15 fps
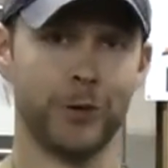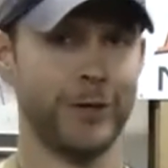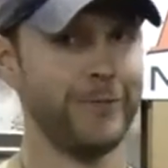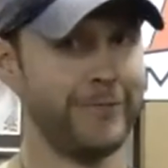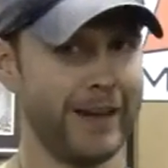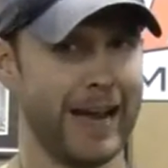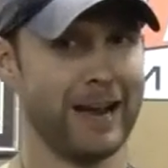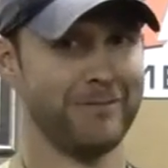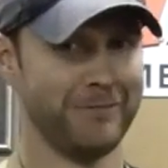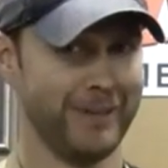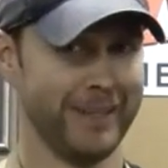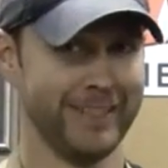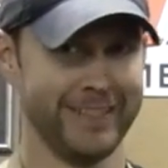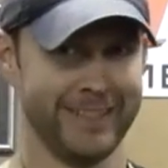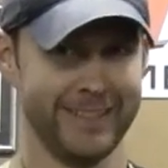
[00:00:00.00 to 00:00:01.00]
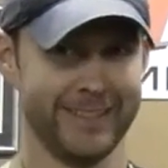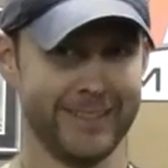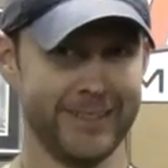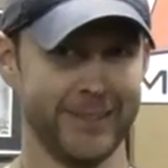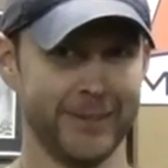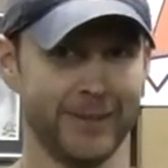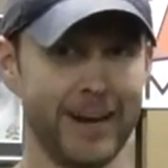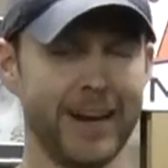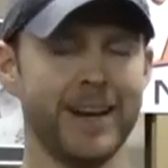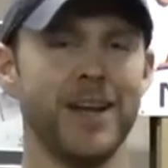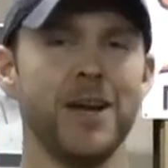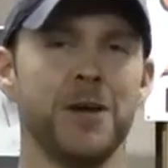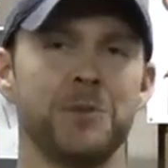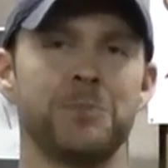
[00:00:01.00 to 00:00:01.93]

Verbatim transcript: prefab fences, right?